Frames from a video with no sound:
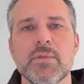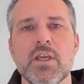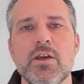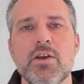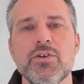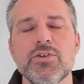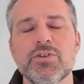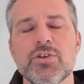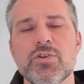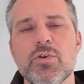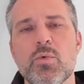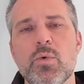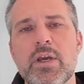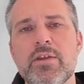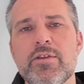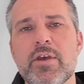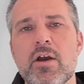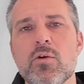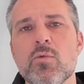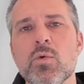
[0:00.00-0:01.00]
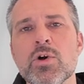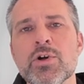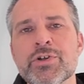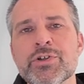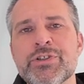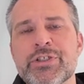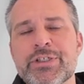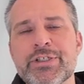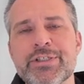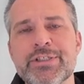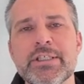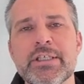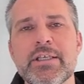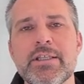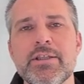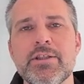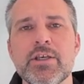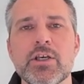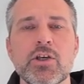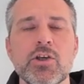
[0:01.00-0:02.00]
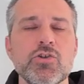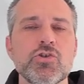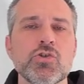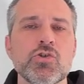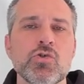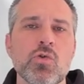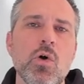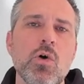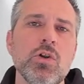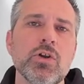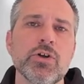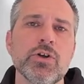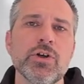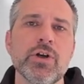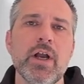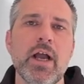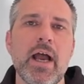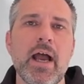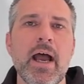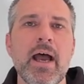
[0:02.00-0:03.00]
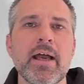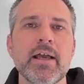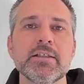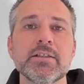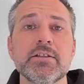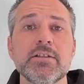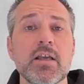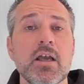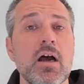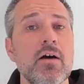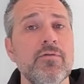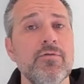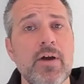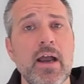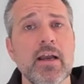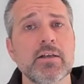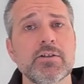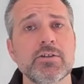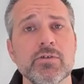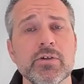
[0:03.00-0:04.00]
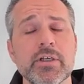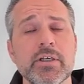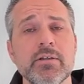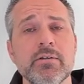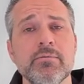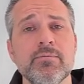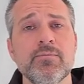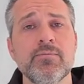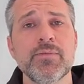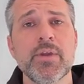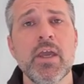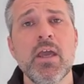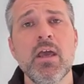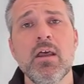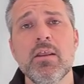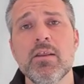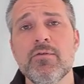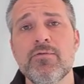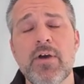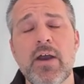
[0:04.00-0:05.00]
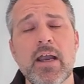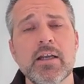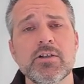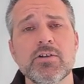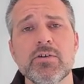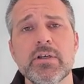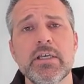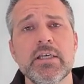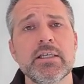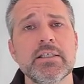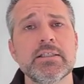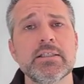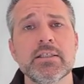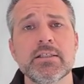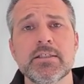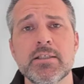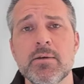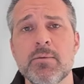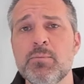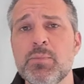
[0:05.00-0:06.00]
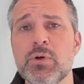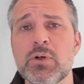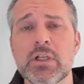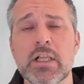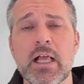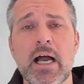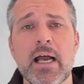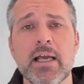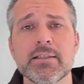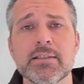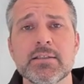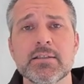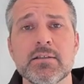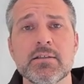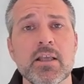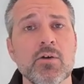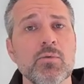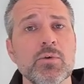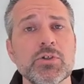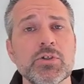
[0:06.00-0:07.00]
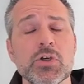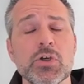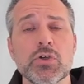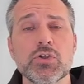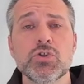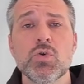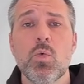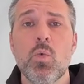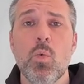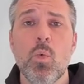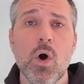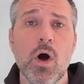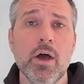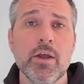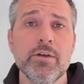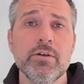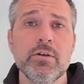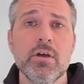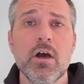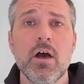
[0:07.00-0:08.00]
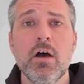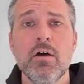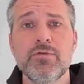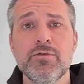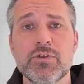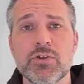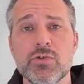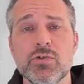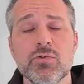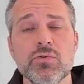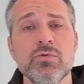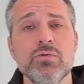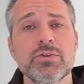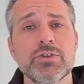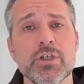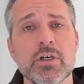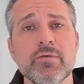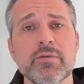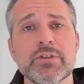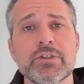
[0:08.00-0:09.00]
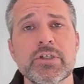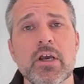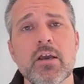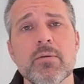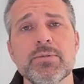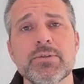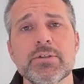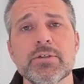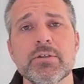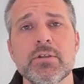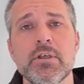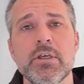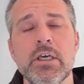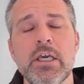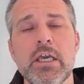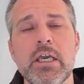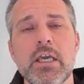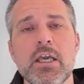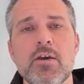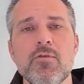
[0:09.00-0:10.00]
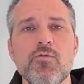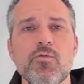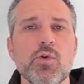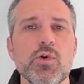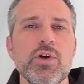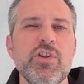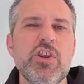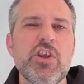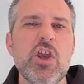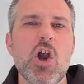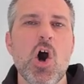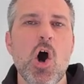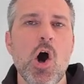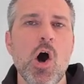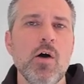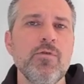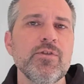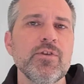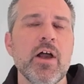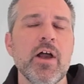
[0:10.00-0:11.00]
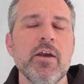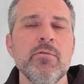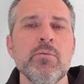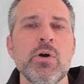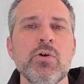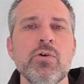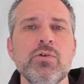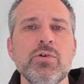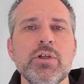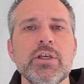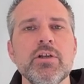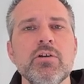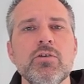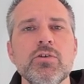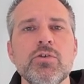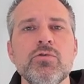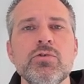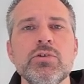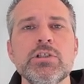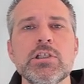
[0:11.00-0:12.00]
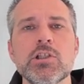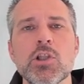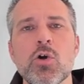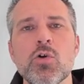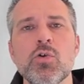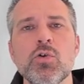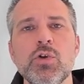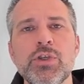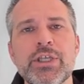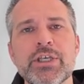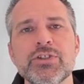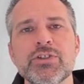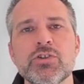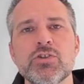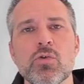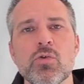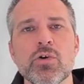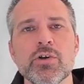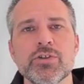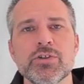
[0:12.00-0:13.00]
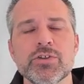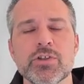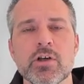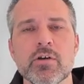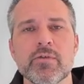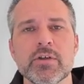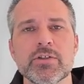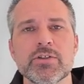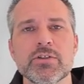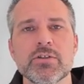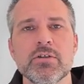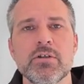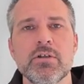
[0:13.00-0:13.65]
So the way that works is the controller asks a factory. The factory is a simple class that returns one of two service types. If we're in the offline mode, it'll use local disk storage service.